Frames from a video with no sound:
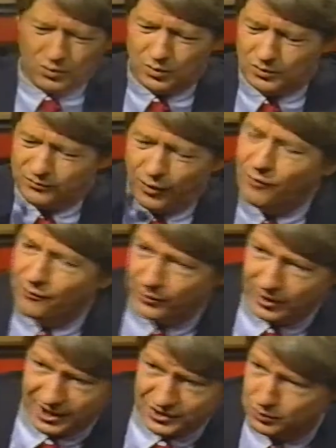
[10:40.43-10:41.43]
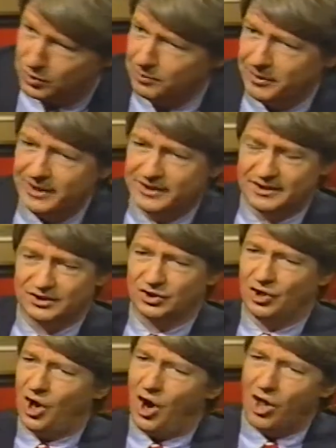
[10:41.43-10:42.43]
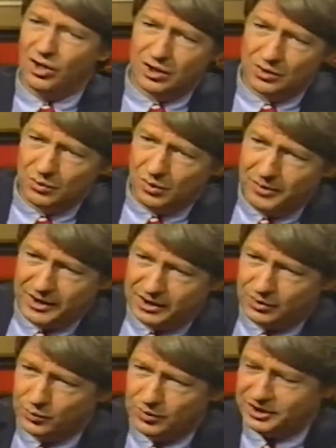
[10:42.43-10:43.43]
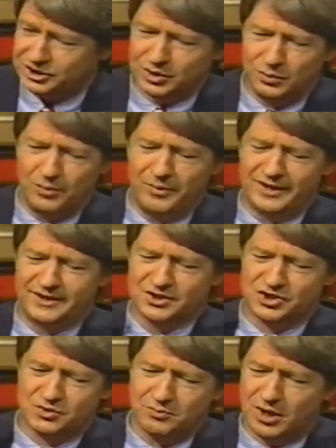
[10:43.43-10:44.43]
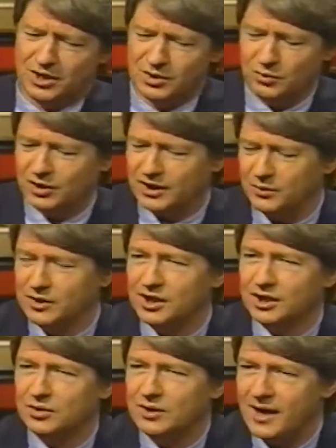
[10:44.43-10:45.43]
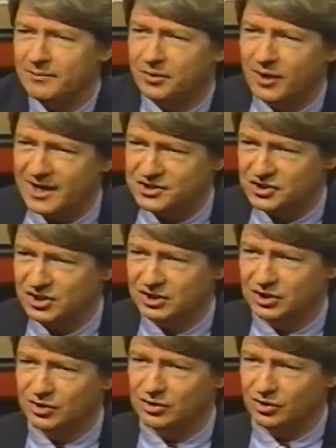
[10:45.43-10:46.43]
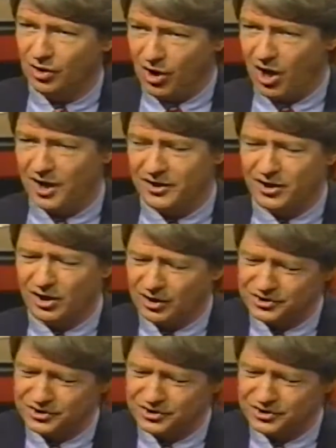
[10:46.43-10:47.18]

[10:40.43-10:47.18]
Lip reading: vote for us. We'll make you taller. We'll make you richer. We'll make you smarter. We'll get rid of the crabgrass in your lawn and all.